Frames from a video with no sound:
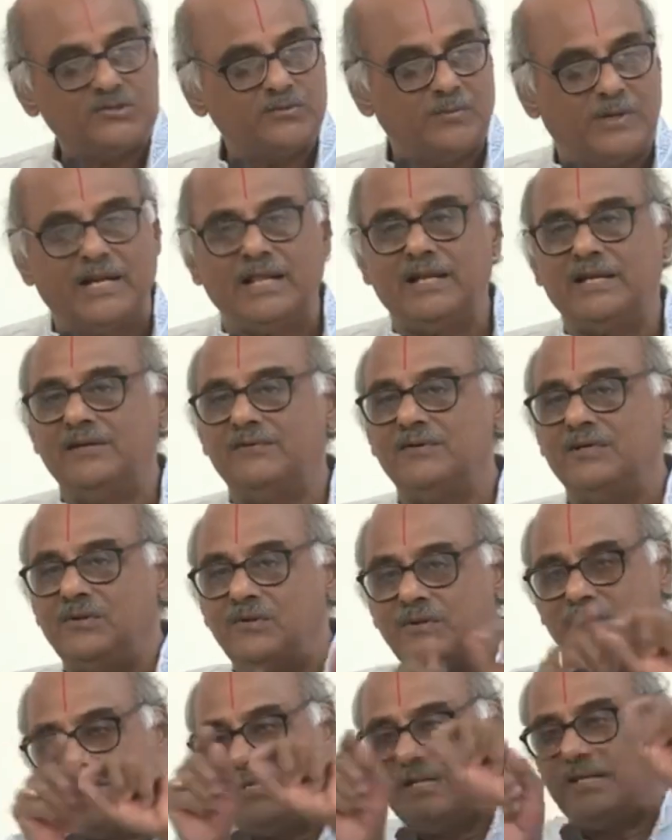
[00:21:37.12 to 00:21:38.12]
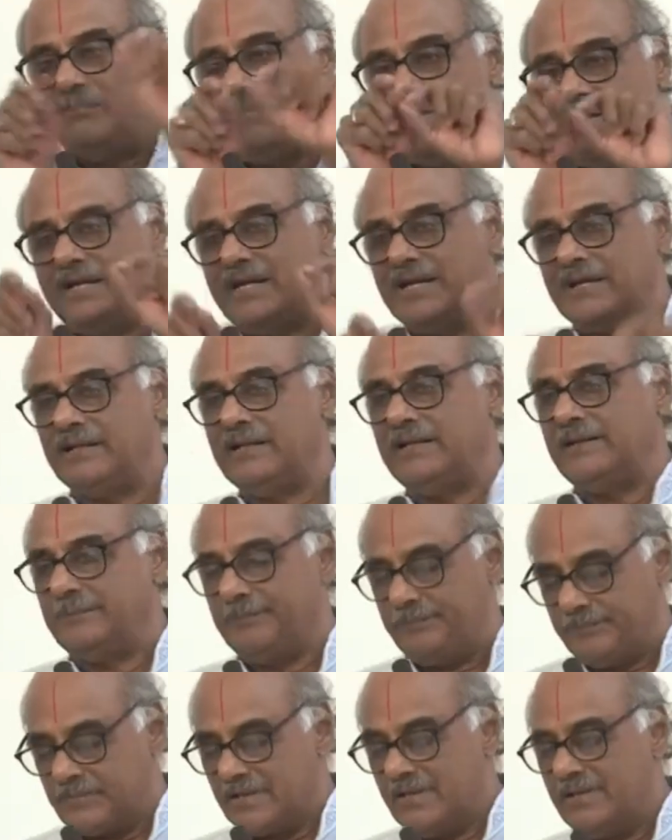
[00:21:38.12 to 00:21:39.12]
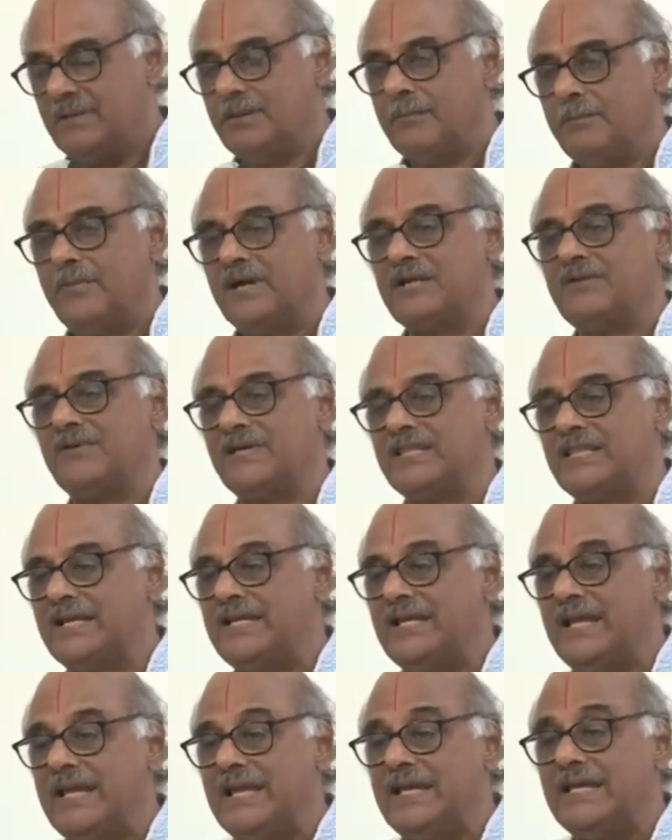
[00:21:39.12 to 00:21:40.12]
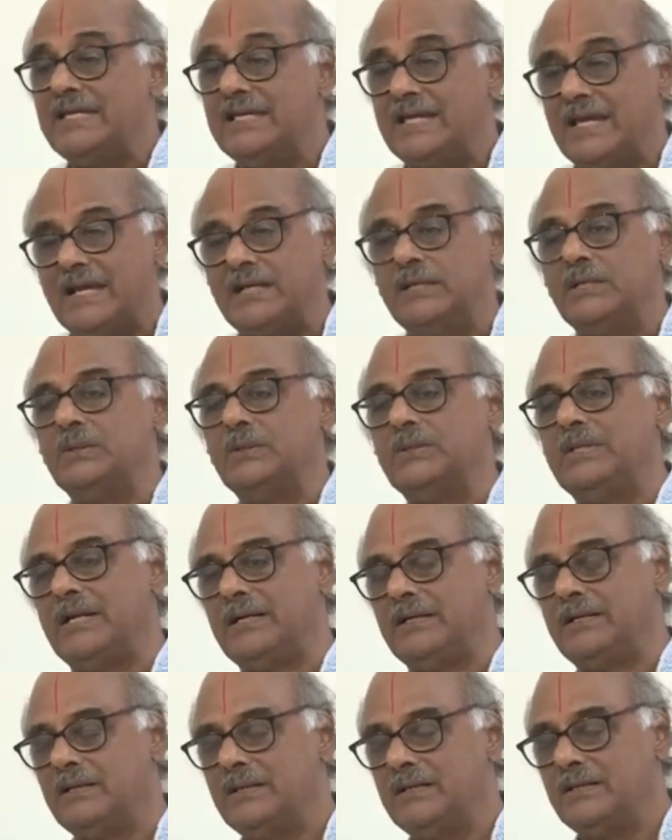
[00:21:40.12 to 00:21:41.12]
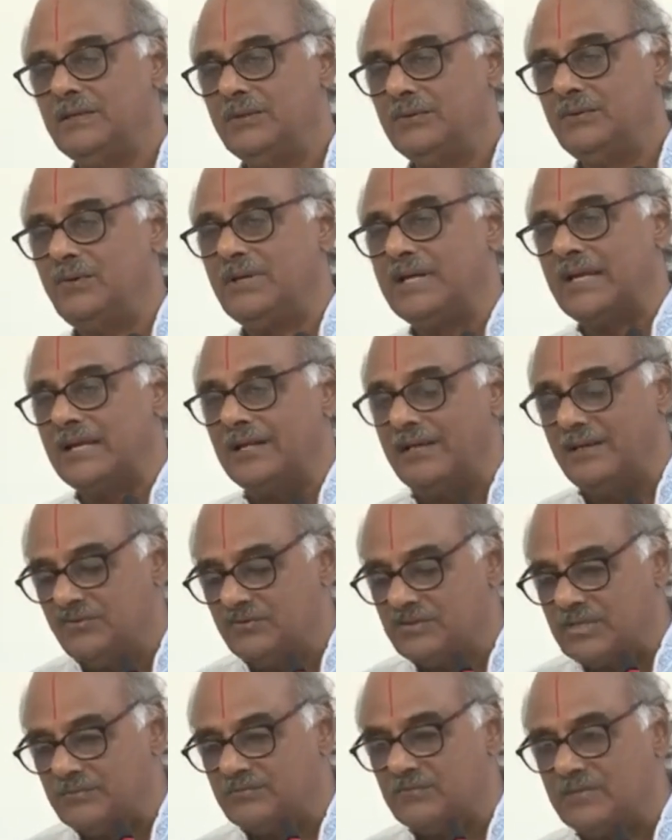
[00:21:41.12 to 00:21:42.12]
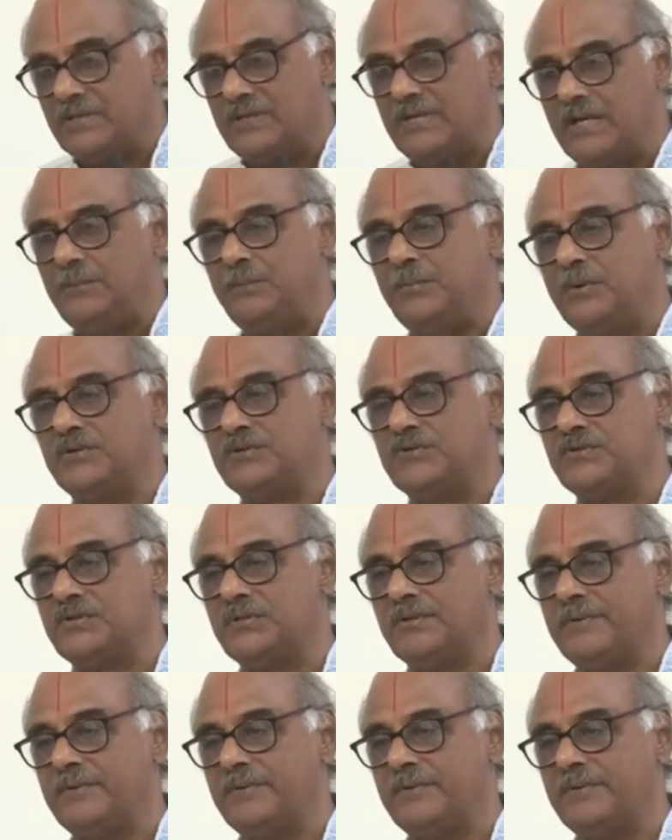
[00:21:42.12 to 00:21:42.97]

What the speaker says: manner, he will do it immediately. But whether AI can do that, you can give some inputs.